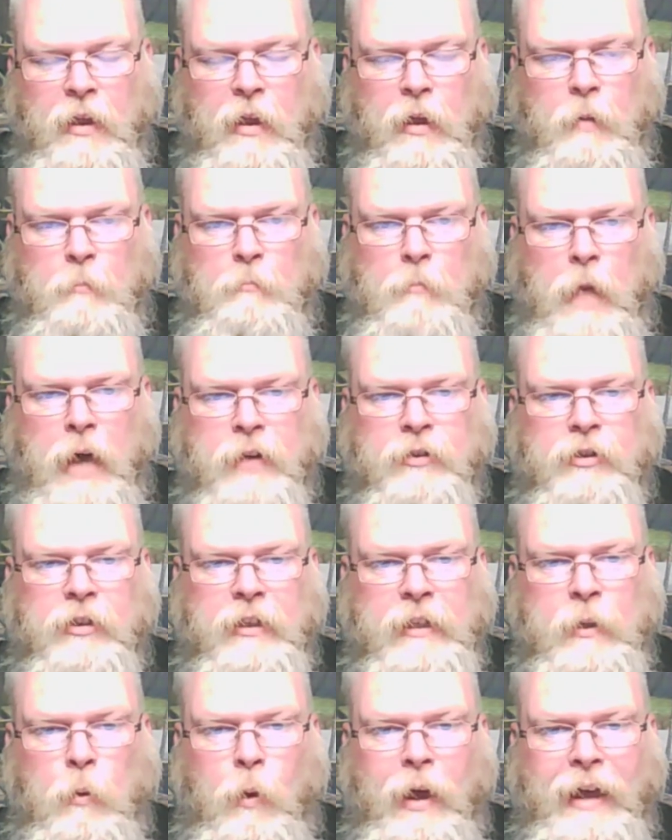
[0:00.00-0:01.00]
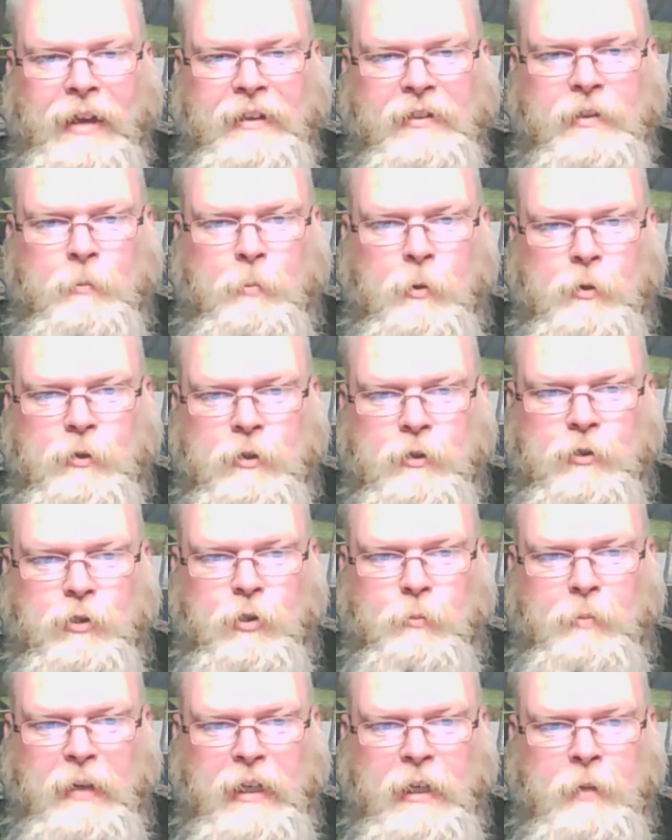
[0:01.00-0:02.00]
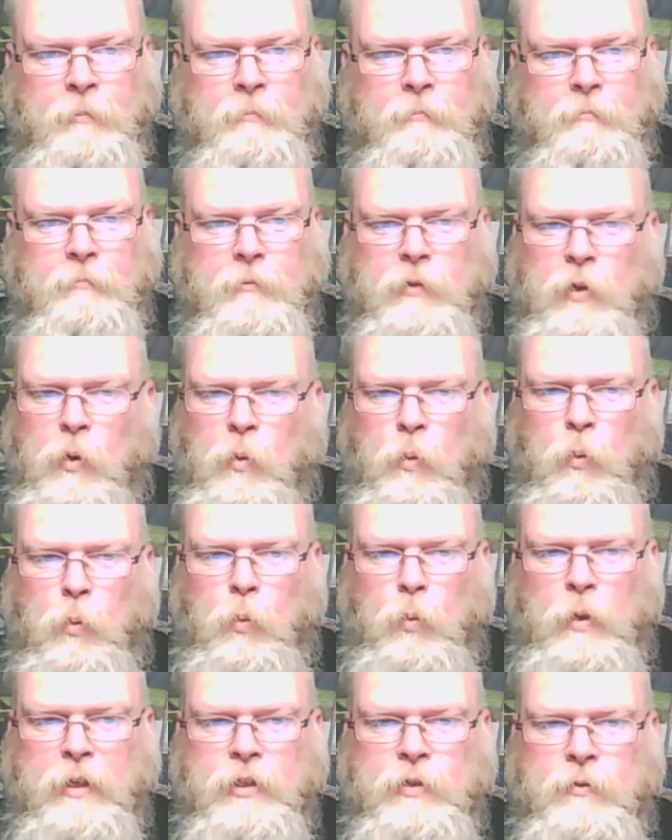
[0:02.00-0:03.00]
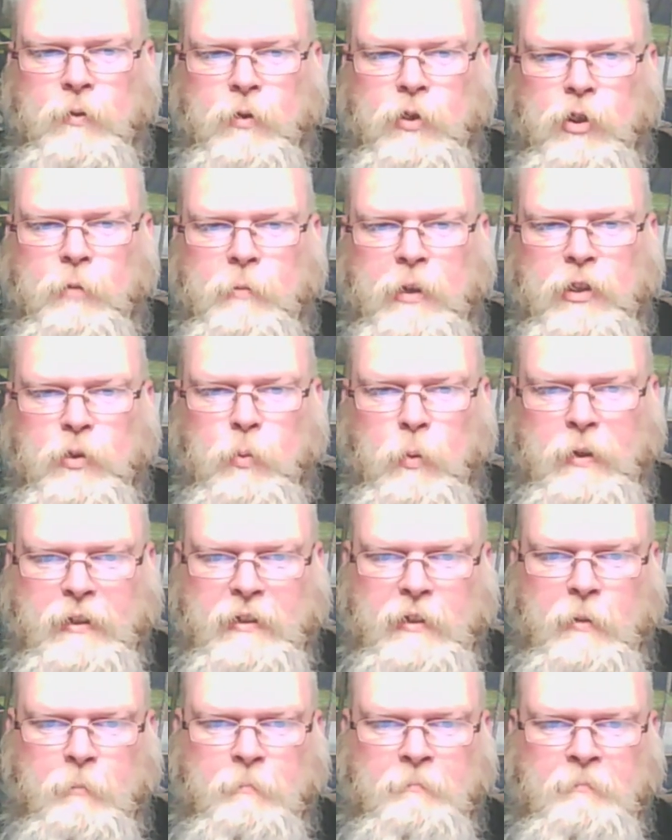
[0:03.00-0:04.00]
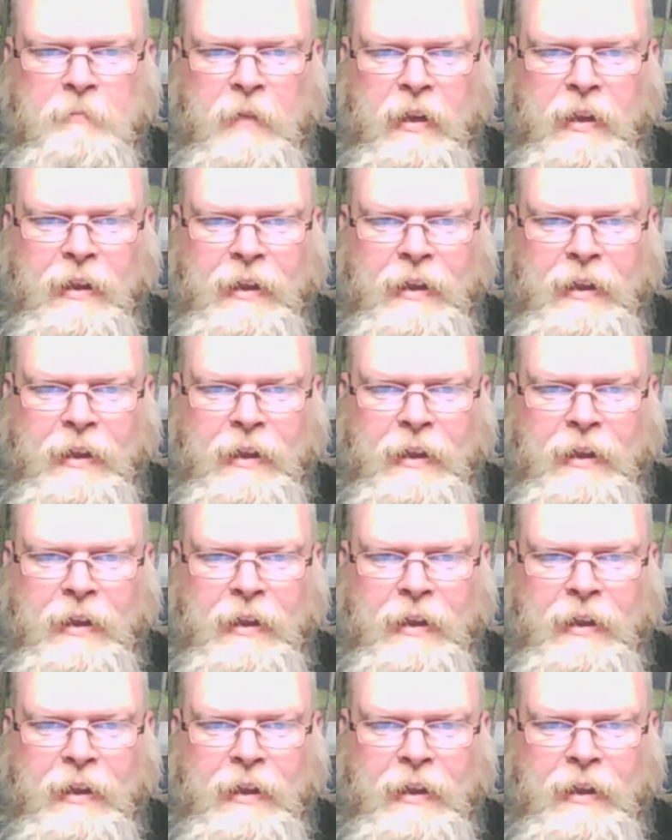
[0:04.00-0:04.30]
Moderately wise a person should be. Don't wish for too much wisdom.